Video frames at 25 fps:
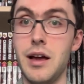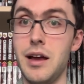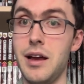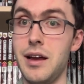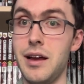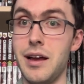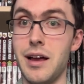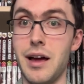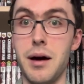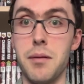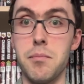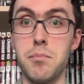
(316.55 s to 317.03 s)

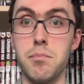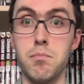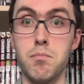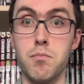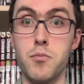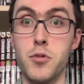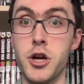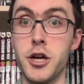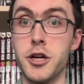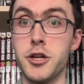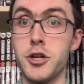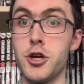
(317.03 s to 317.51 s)
Yeah,
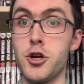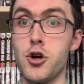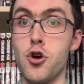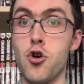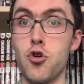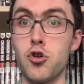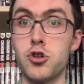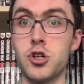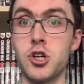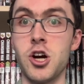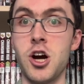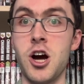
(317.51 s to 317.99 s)

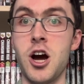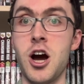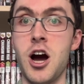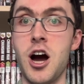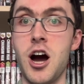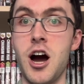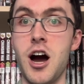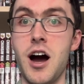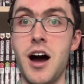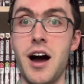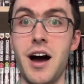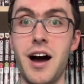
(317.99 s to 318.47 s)

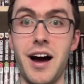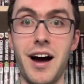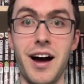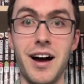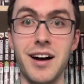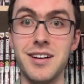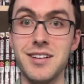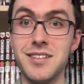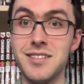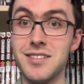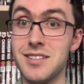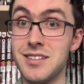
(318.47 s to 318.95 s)
mediocre!
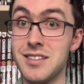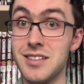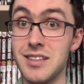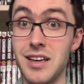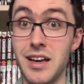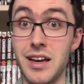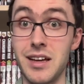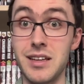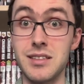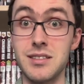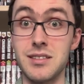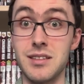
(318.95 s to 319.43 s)

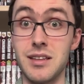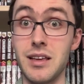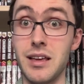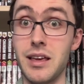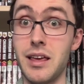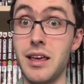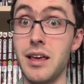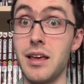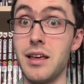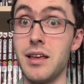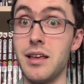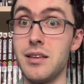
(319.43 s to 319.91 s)
Yeah,
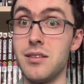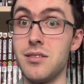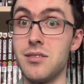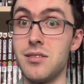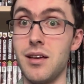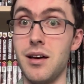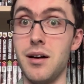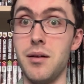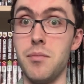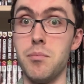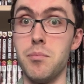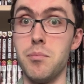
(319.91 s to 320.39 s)
he is
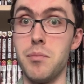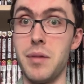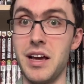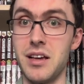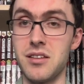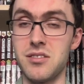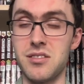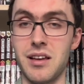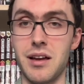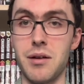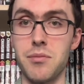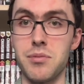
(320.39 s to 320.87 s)

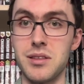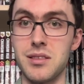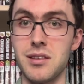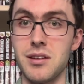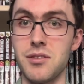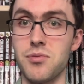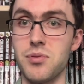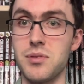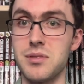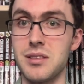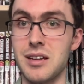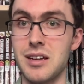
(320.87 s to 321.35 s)
amazing.
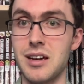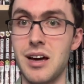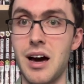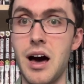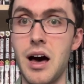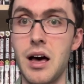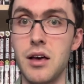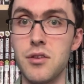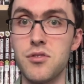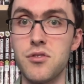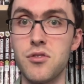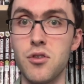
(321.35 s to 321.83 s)
Everything from the
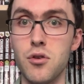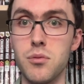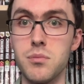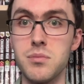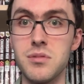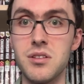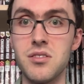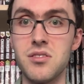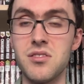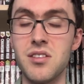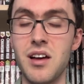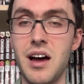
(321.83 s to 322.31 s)

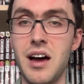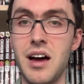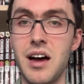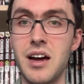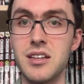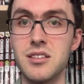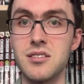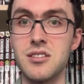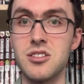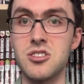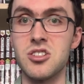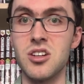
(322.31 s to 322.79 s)
costume
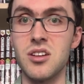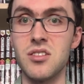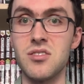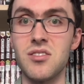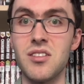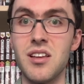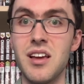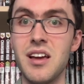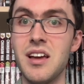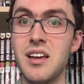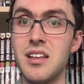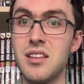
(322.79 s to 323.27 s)
design to just
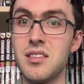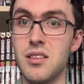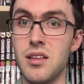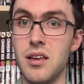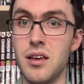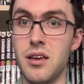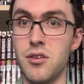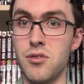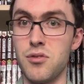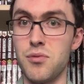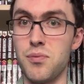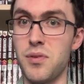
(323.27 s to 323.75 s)

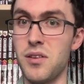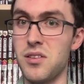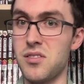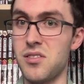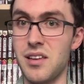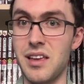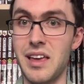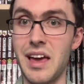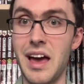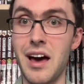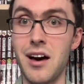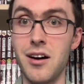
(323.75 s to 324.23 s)
his
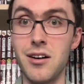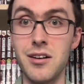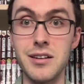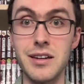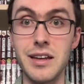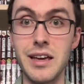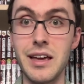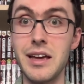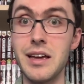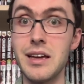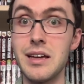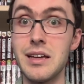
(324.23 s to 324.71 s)

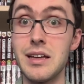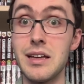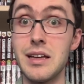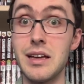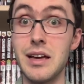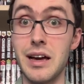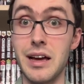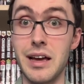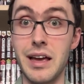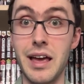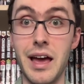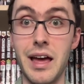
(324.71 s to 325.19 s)
physicality.
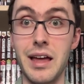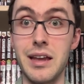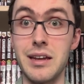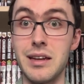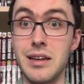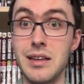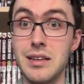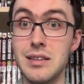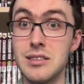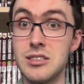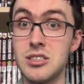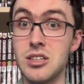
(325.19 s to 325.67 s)
Again,
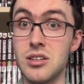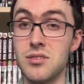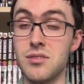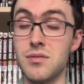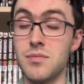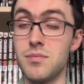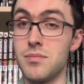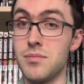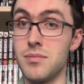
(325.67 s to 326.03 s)
just